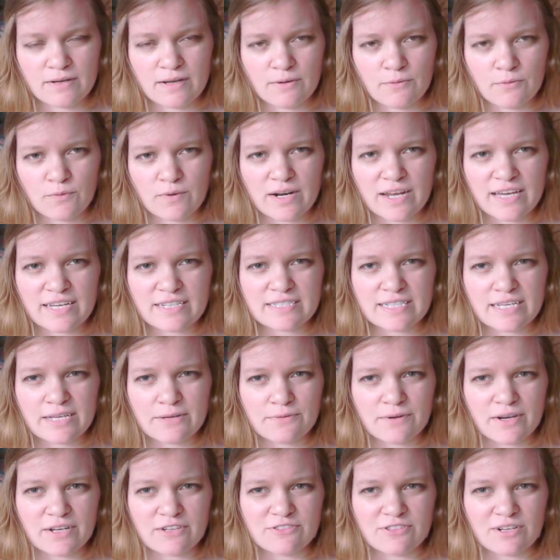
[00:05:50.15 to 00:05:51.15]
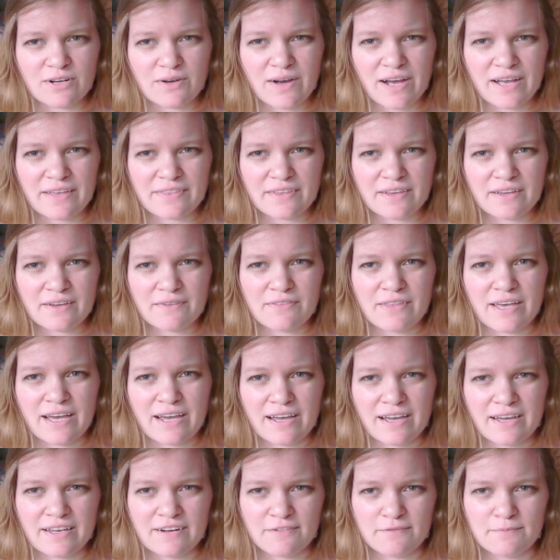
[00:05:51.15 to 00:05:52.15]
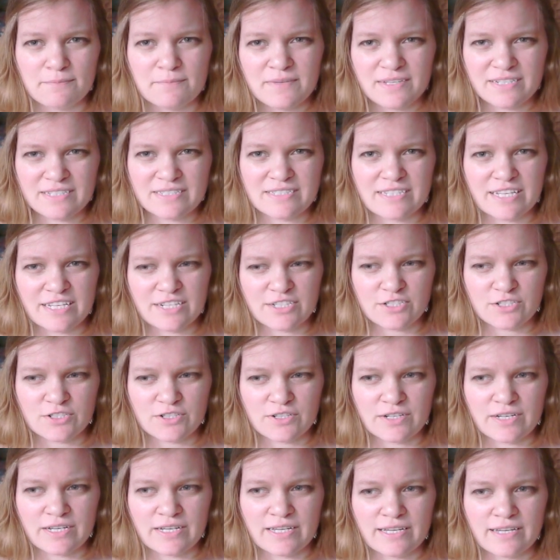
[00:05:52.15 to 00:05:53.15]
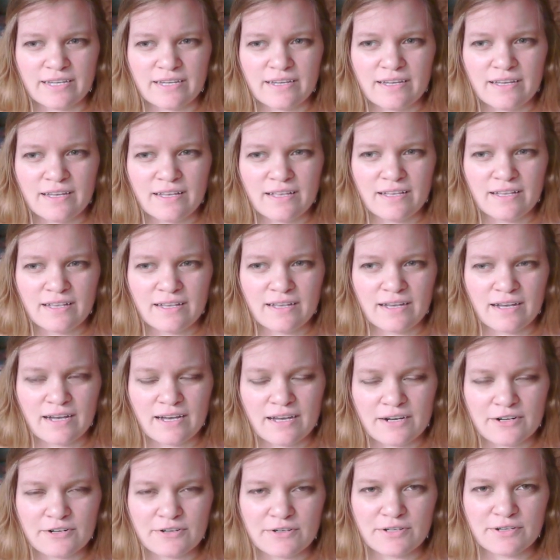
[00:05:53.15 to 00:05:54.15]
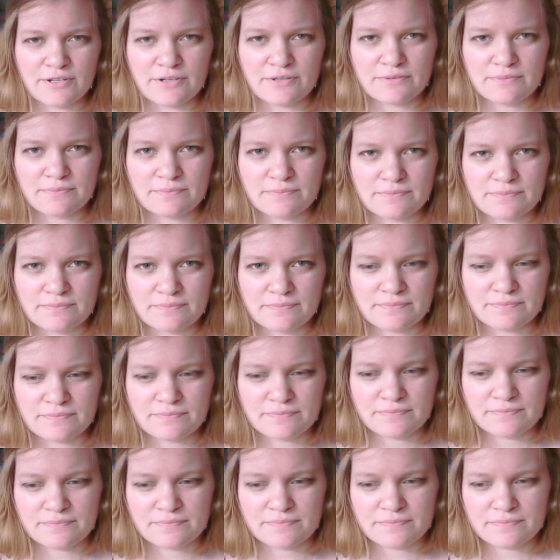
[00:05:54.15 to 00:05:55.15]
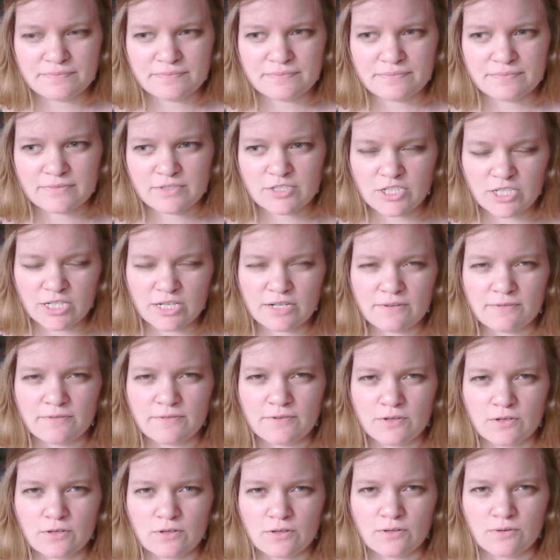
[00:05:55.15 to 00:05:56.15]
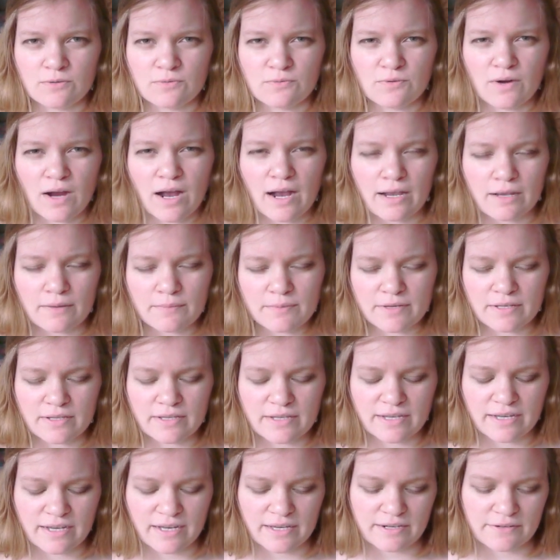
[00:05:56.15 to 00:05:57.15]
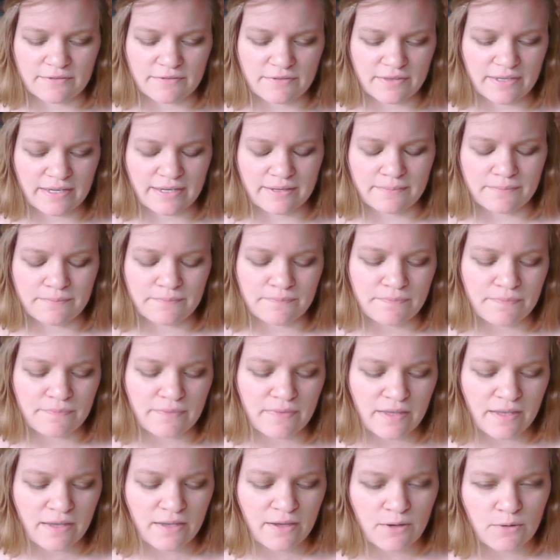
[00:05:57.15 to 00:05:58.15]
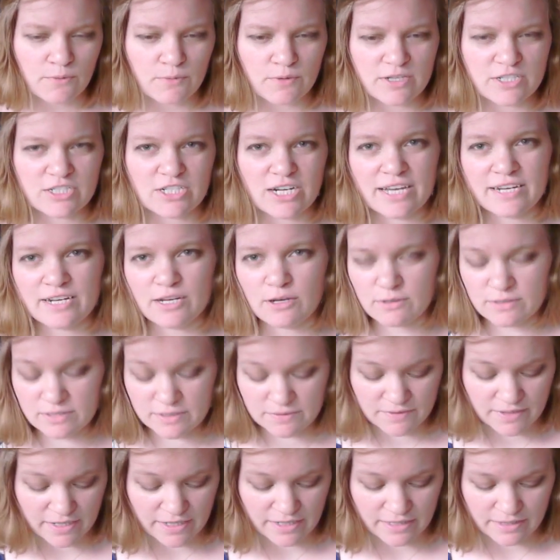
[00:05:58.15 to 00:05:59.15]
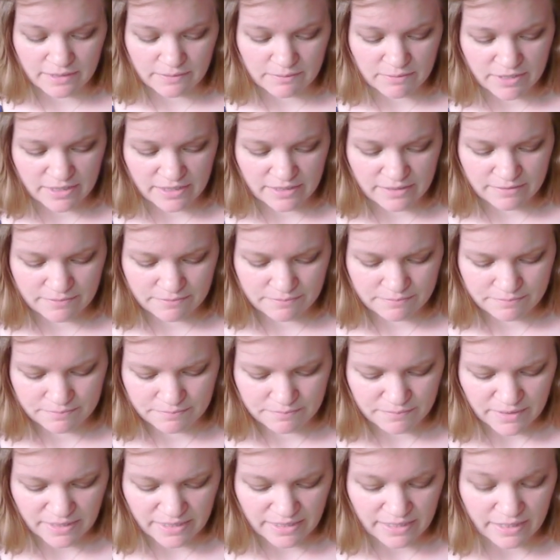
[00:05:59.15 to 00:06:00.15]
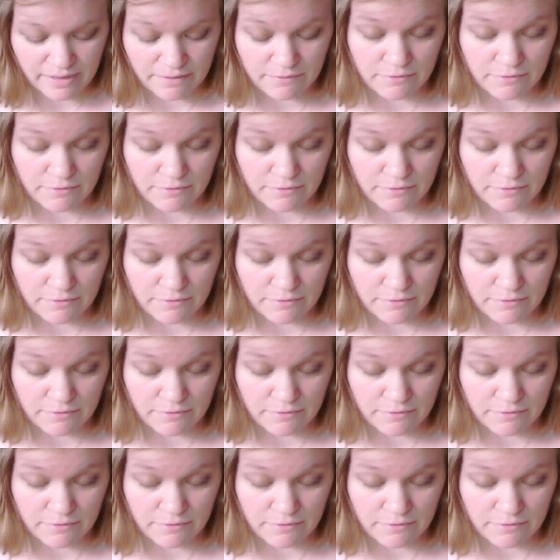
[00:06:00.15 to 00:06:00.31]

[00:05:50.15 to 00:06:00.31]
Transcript: when I say retro, I think of that kind of mid-century, I don't know, cheerful rockabilly kind of thing, which I know is a very limited meaning